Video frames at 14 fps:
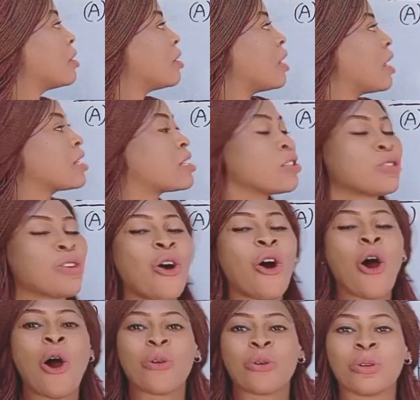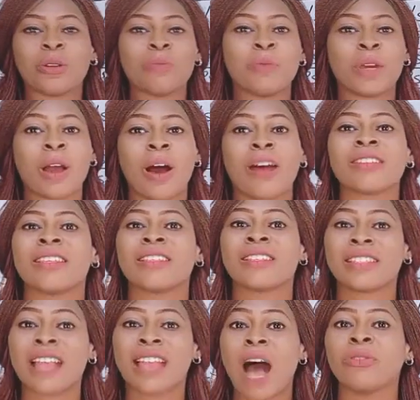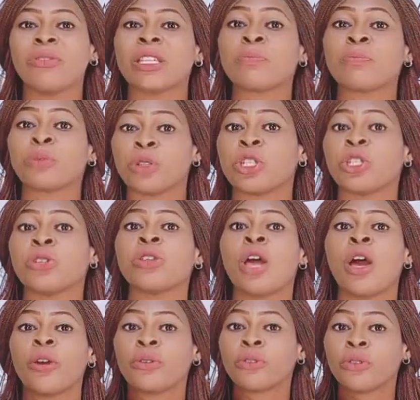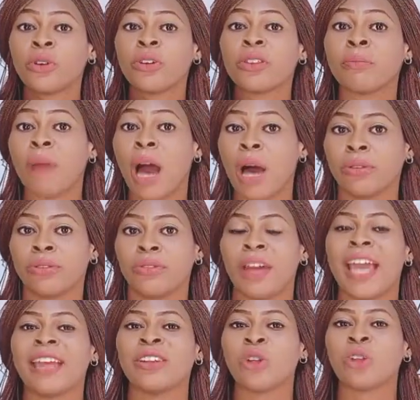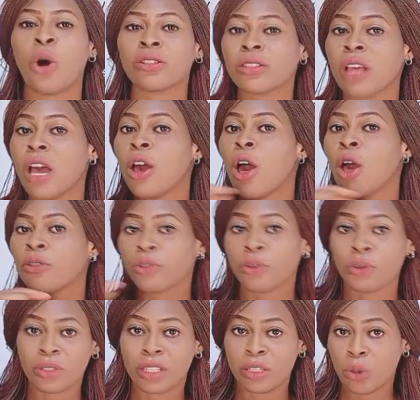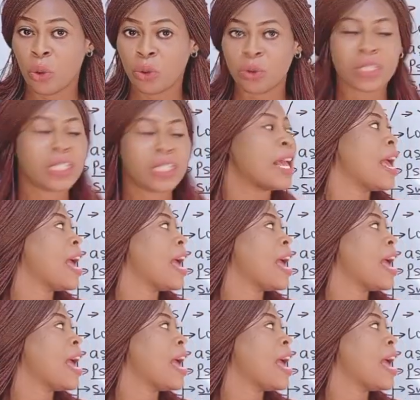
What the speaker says: It is oral because the sound is produced through the mouth and not through the nose.